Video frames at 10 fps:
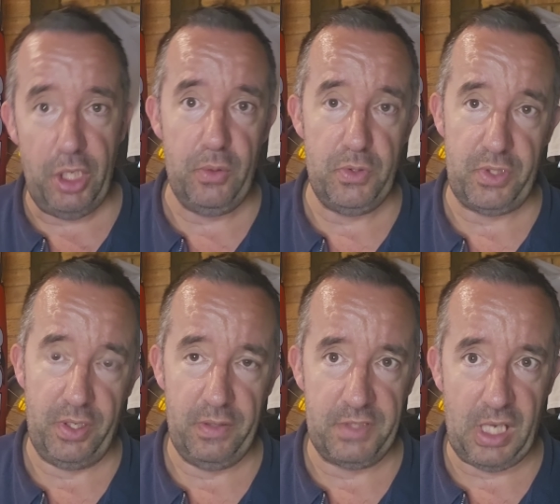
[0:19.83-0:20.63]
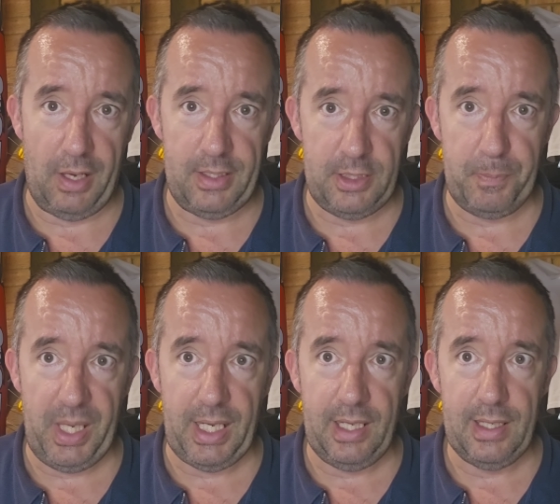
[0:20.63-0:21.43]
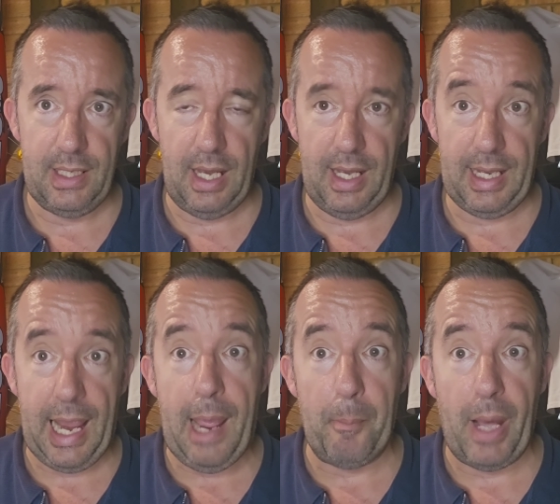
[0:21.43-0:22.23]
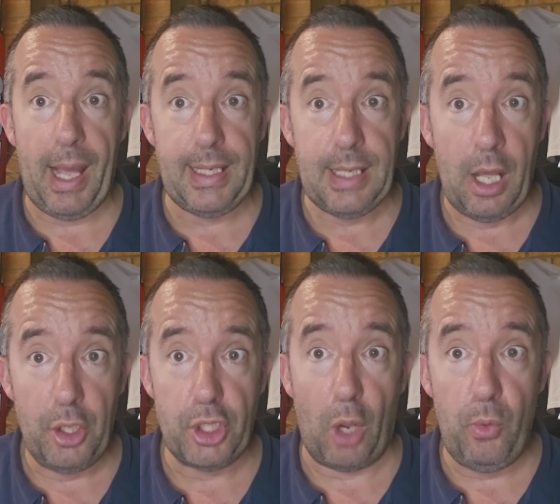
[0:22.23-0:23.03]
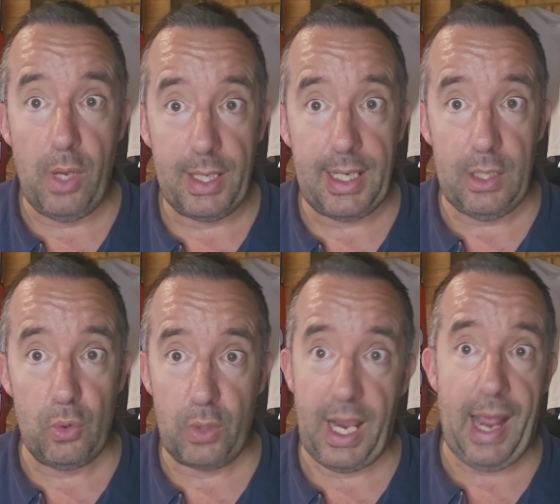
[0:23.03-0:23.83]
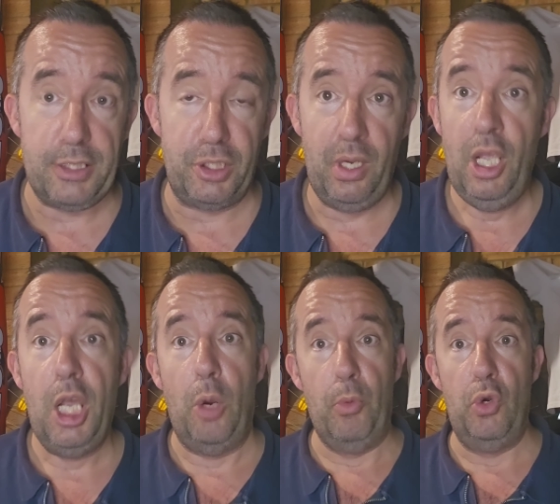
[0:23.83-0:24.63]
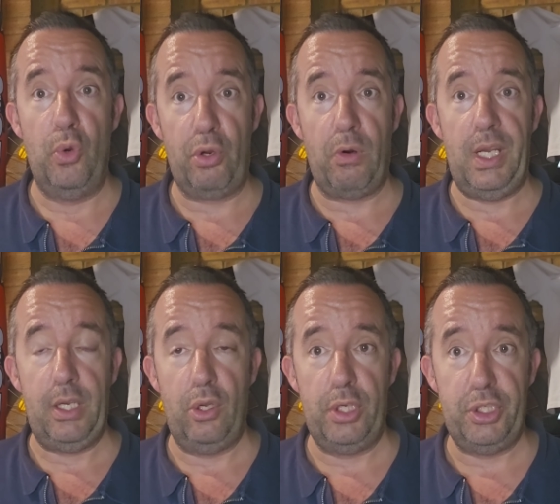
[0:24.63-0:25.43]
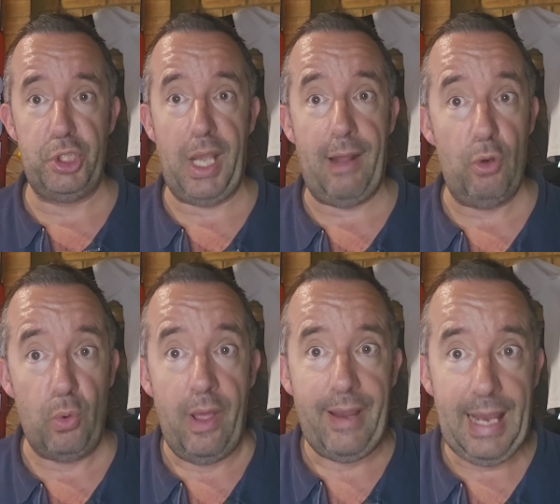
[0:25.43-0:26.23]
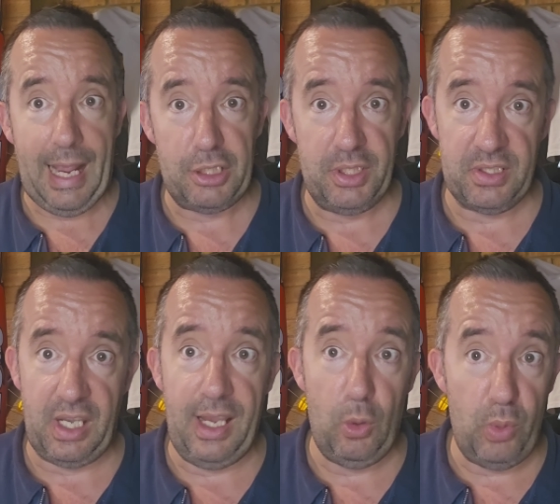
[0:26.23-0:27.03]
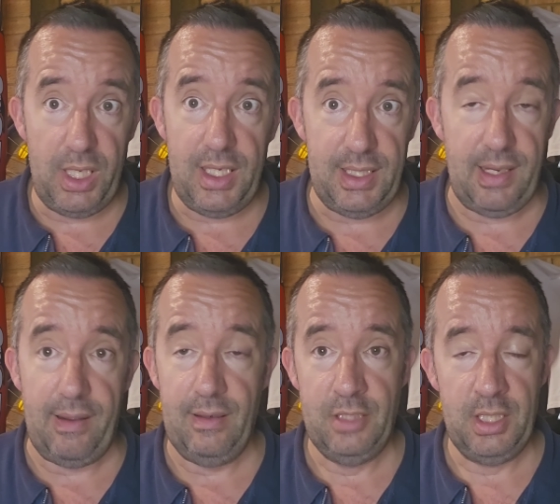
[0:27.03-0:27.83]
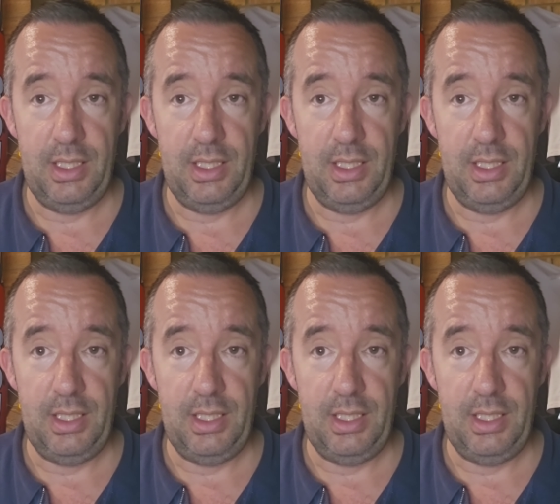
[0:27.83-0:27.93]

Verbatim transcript: News have started this big uh, campaign, Don't Kill Cash, and we're all agreeing on this channel, Cash is King. We need it.